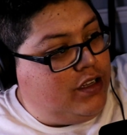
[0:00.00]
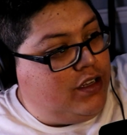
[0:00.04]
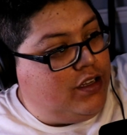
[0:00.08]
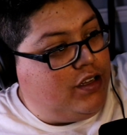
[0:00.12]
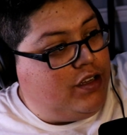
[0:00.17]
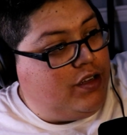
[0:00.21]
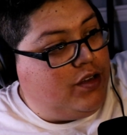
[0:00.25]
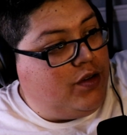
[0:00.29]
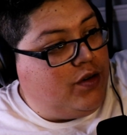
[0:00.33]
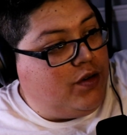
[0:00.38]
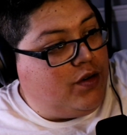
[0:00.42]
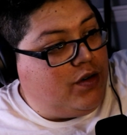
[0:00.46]

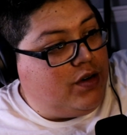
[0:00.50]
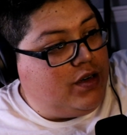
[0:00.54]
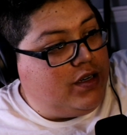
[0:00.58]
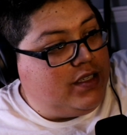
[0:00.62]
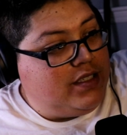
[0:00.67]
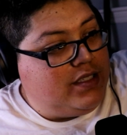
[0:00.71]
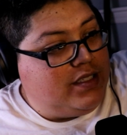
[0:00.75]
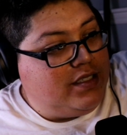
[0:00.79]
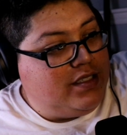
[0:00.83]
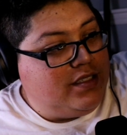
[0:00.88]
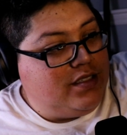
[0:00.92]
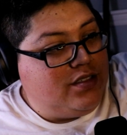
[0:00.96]
your
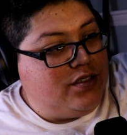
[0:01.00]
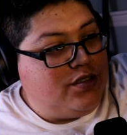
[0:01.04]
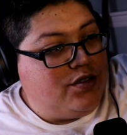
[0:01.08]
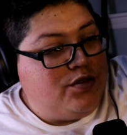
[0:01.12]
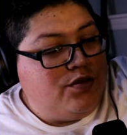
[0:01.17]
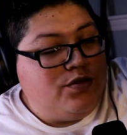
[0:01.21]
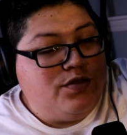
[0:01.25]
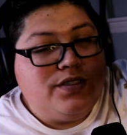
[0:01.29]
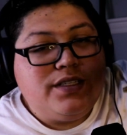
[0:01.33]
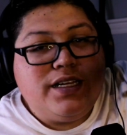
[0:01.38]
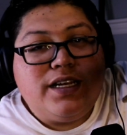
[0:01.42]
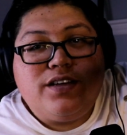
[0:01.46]

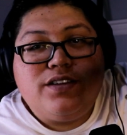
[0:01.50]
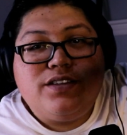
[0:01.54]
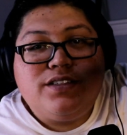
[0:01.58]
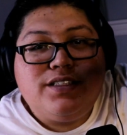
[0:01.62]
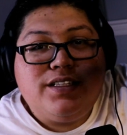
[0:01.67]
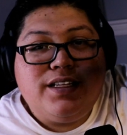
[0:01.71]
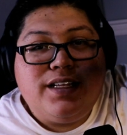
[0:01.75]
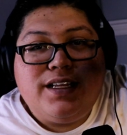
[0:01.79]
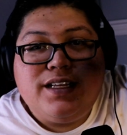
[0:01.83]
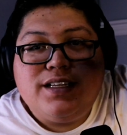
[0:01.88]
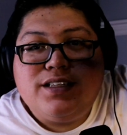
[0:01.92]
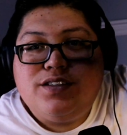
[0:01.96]
true center
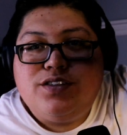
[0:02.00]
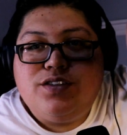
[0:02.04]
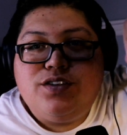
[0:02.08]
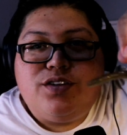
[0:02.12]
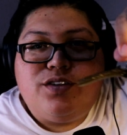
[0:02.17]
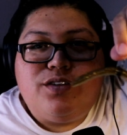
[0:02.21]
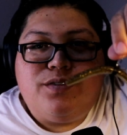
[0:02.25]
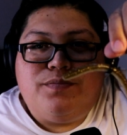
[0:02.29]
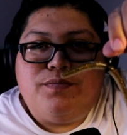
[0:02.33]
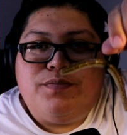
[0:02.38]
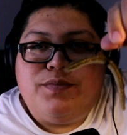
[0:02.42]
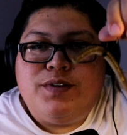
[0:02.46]
sticks,
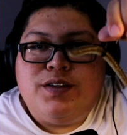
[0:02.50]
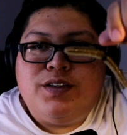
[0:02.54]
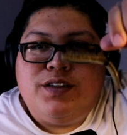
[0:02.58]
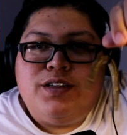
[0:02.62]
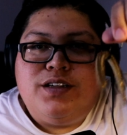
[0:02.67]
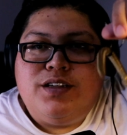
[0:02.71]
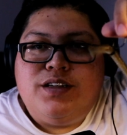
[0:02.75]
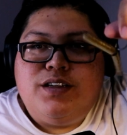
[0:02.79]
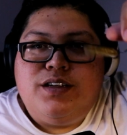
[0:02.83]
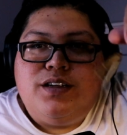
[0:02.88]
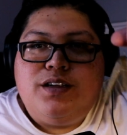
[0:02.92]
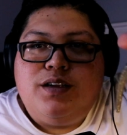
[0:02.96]
your
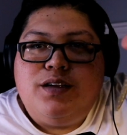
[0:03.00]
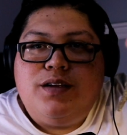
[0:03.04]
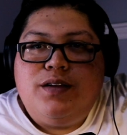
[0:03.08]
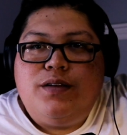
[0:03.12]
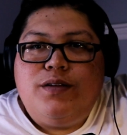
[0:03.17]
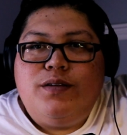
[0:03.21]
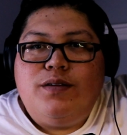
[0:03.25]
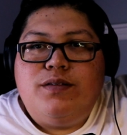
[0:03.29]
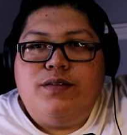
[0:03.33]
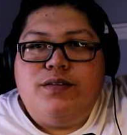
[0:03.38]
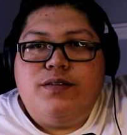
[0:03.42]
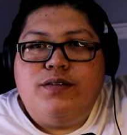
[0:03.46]

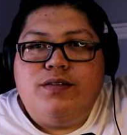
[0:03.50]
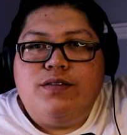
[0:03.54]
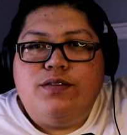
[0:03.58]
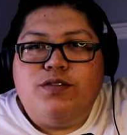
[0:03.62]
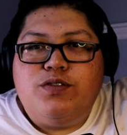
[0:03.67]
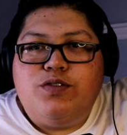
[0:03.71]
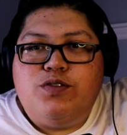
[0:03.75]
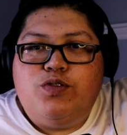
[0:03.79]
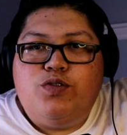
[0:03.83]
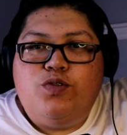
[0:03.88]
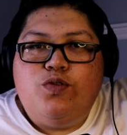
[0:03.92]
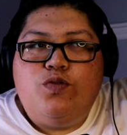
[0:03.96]

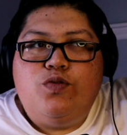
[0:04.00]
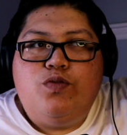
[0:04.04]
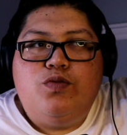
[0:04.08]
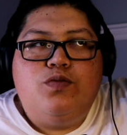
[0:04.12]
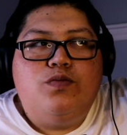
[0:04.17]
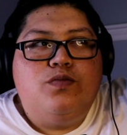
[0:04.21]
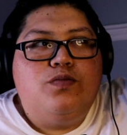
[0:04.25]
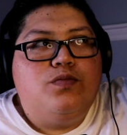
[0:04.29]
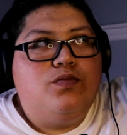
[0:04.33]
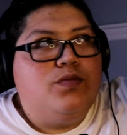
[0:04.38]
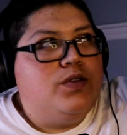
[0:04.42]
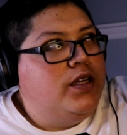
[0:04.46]

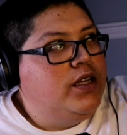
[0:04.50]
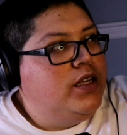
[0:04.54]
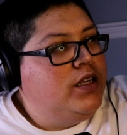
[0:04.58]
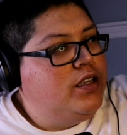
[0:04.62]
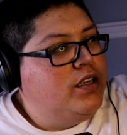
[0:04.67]
zoom